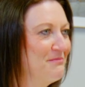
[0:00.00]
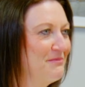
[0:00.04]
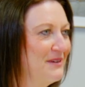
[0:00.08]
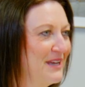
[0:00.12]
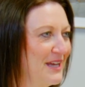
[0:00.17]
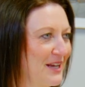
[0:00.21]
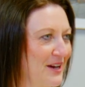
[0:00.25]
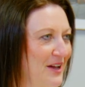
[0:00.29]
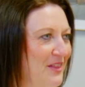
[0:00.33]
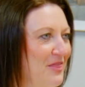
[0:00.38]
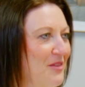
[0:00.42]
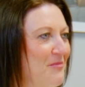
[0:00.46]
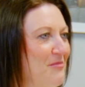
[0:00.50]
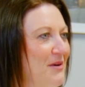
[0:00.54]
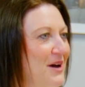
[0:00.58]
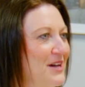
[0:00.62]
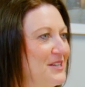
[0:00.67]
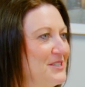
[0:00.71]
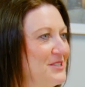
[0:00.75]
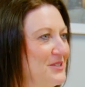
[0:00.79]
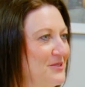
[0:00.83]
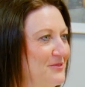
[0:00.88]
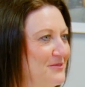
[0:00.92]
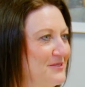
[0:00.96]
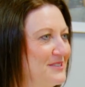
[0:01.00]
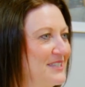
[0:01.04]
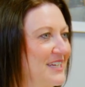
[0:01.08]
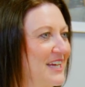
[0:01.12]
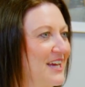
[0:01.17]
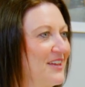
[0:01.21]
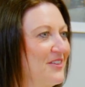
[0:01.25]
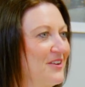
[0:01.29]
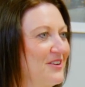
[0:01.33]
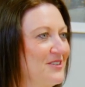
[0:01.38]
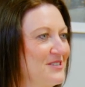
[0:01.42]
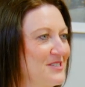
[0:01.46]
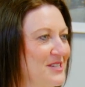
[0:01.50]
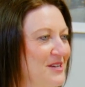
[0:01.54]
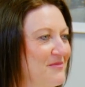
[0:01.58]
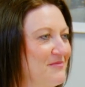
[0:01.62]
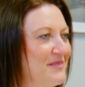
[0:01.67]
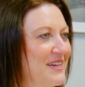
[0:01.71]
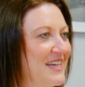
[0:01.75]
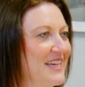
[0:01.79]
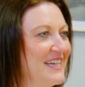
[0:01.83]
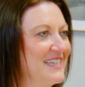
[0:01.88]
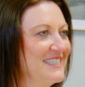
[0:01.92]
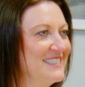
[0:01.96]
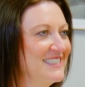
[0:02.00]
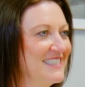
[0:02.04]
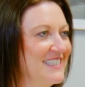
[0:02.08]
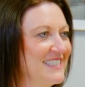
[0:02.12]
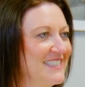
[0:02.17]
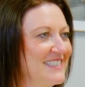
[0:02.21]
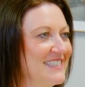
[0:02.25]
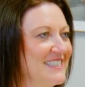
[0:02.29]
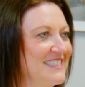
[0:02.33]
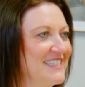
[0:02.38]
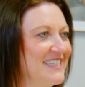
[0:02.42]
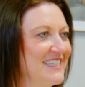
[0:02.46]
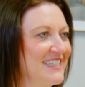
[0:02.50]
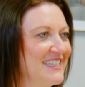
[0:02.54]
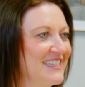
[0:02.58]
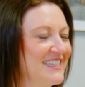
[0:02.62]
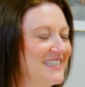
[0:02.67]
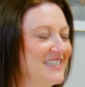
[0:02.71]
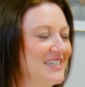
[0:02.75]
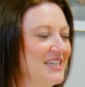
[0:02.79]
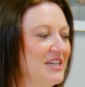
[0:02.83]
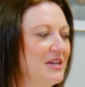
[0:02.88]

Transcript: get on the pontoon together some days. And well,